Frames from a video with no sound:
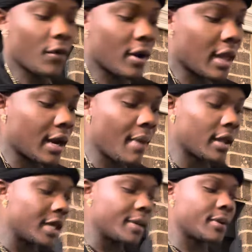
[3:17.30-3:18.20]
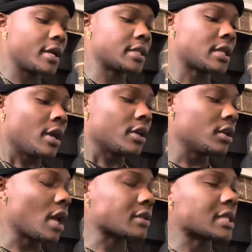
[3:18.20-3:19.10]
for a lot of my Libras, you
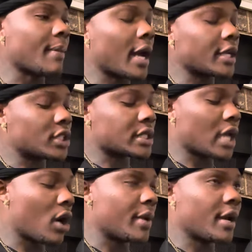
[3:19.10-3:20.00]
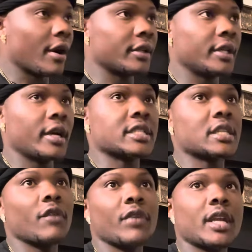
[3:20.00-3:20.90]
know, somebody just told me earlier, it's
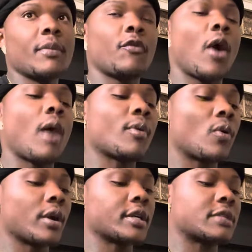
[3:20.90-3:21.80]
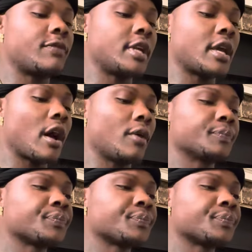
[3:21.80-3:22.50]
so funny, before I recorded this video,